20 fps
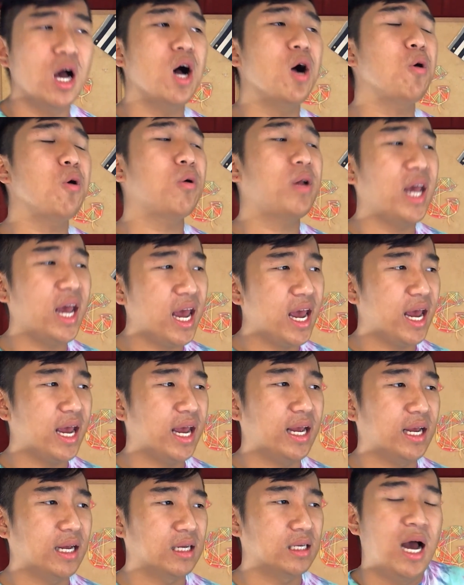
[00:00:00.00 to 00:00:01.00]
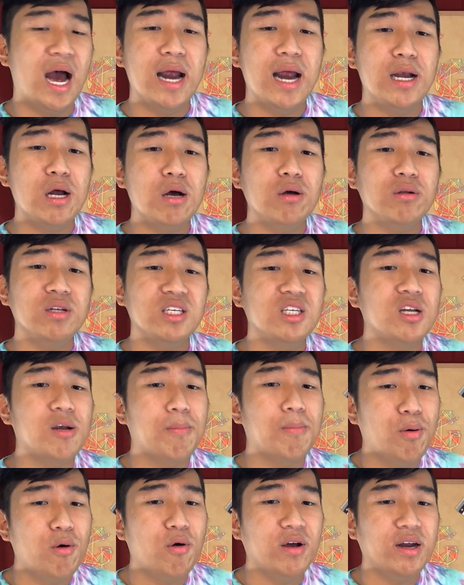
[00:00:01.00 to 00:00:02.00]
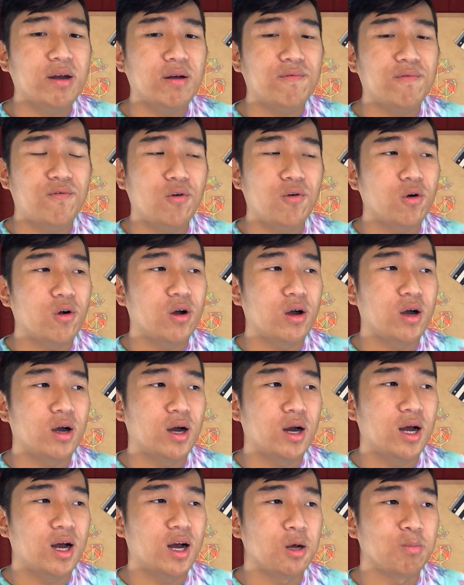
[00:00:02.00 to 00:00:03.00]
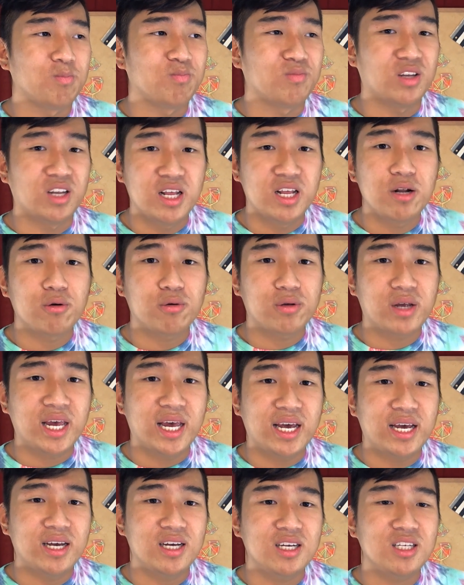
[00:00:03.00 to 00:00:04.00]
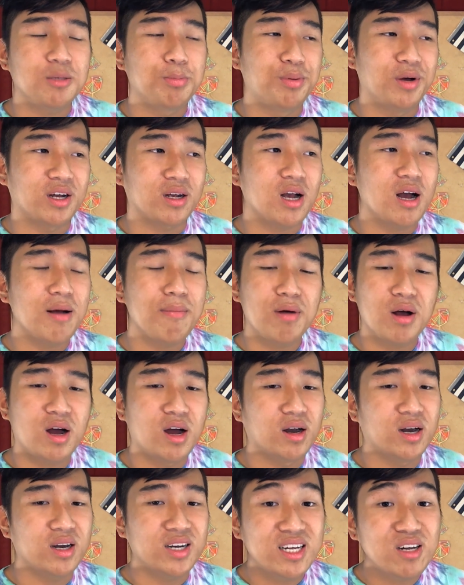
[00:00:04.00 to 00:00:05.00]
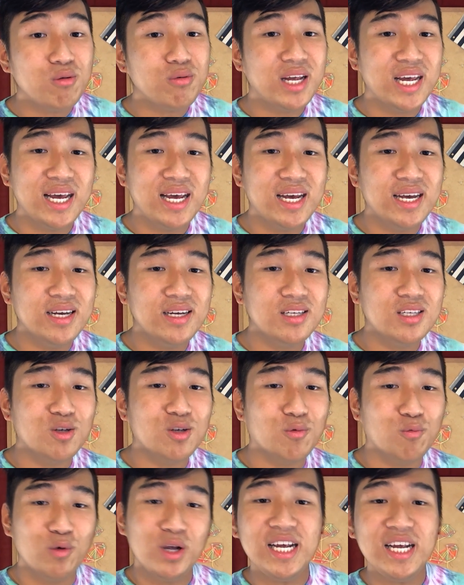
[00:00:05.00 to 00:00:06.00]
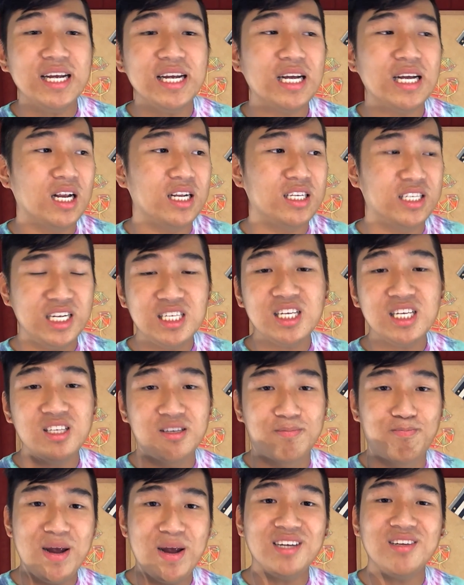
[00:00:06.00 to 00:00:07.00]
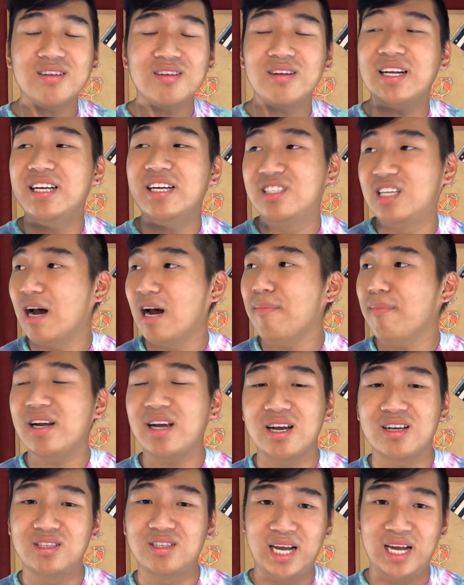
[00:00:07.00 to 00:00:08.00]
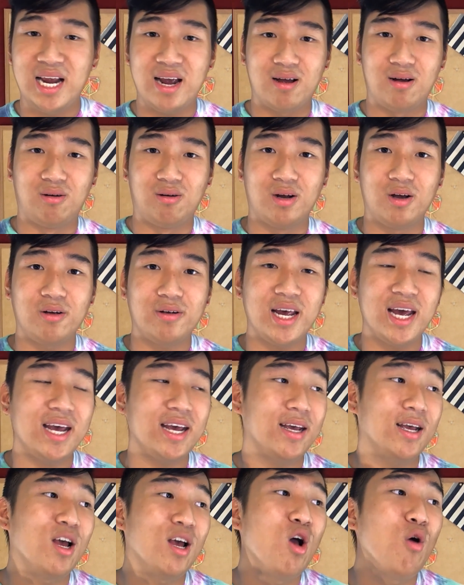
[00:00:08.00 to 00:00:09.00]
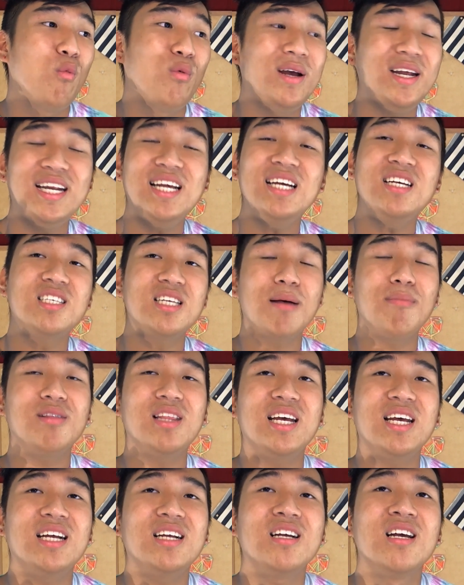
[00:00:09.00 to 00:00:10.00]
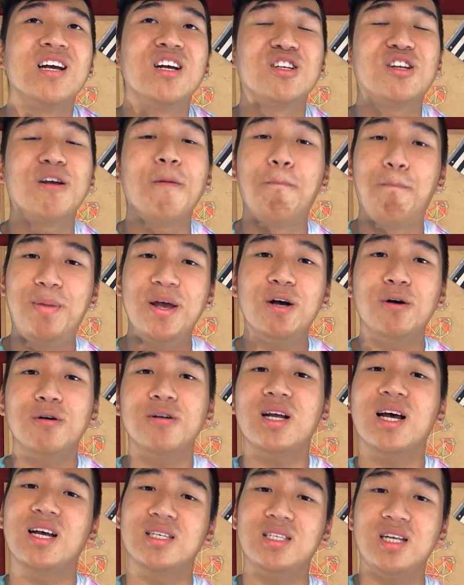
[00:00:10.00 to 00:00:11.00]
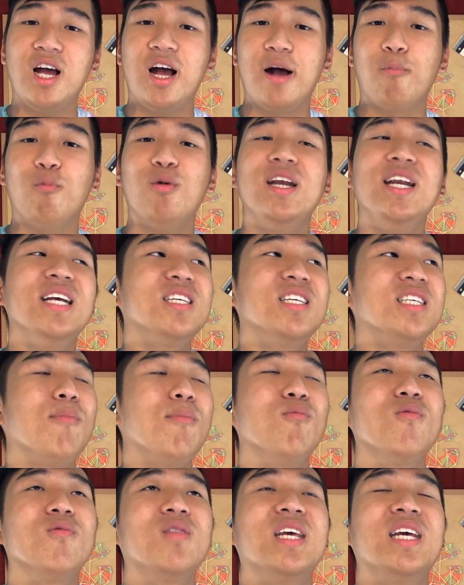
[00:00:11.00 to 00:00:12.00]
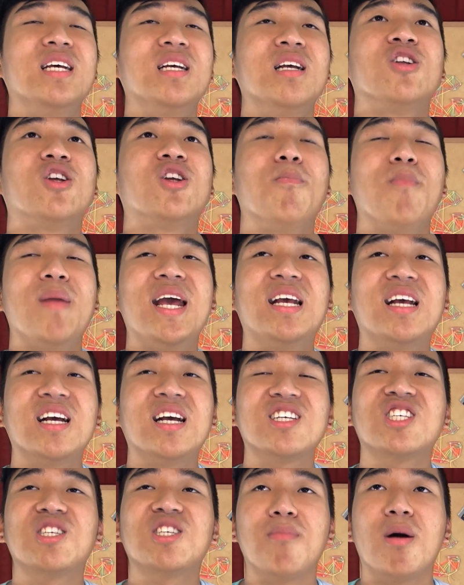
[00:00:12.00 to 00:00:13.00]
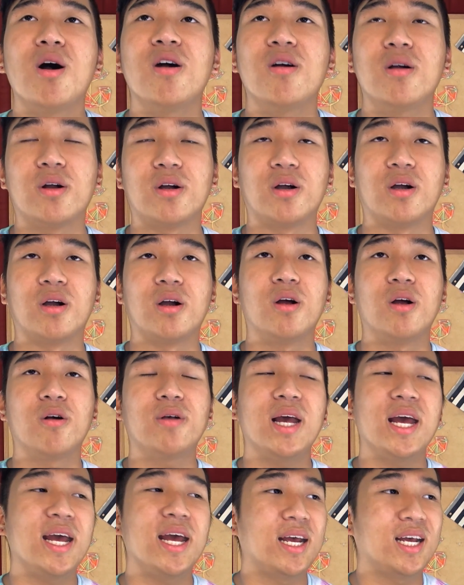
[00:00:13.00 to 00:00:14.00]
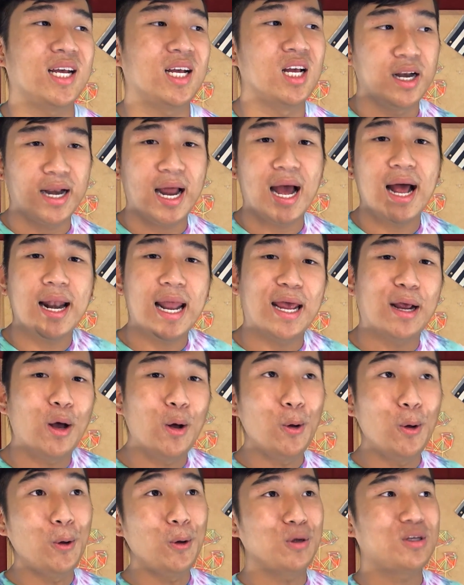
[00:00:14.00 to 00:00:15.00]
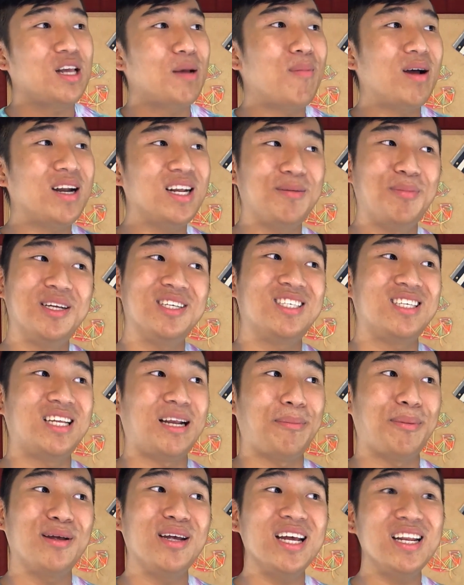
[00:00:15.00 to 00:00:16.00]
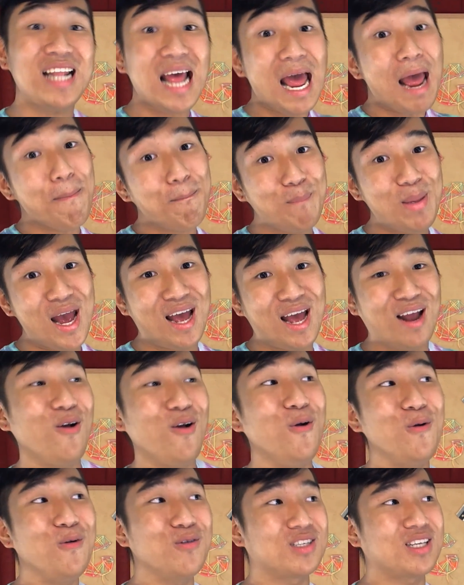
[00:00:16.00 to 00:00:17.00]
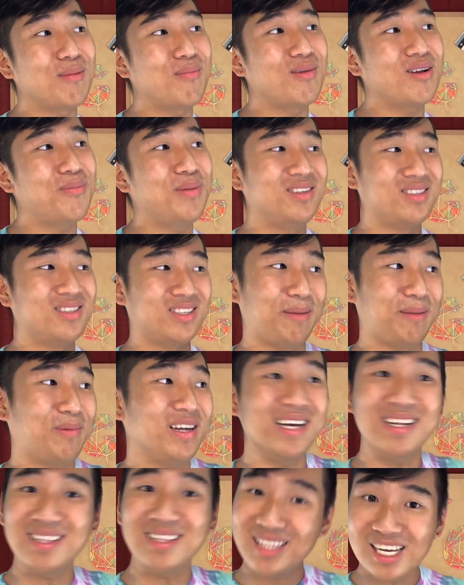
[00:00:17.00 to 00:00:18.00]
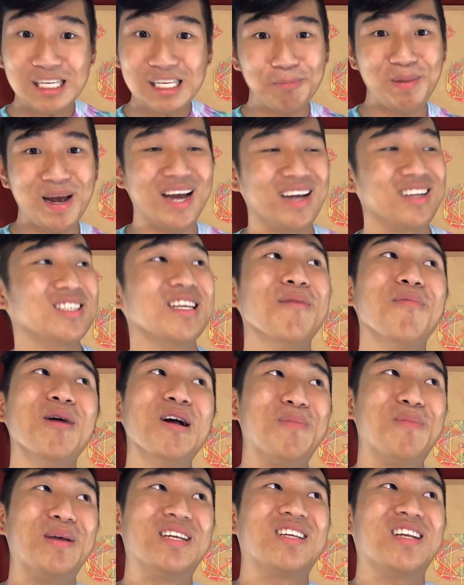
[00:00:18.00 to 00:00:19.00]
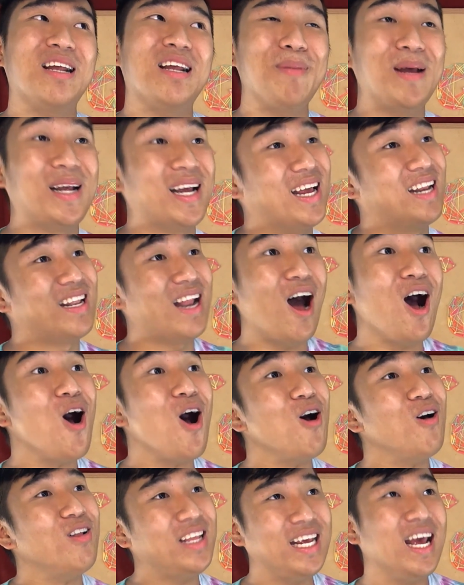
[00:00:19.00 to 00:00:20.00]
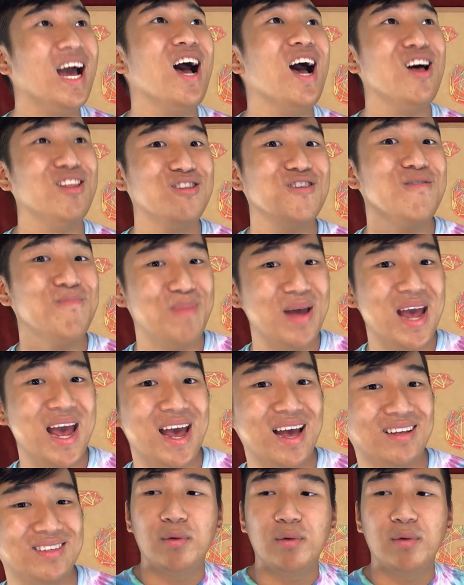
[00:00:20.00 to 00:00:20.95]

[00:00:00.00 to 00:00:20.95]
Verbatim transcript: Okay, I know this is a point for um, little kids, but come on, little kids, we, this is basically dumbing us down, okay? We need something to build us up. We need something to make us smarter, okay? Not like, ooh, somebody's been sleeping in that bed. Ooh, someone's been sleeping in this bed. Someone's been sleeping in all the other beds.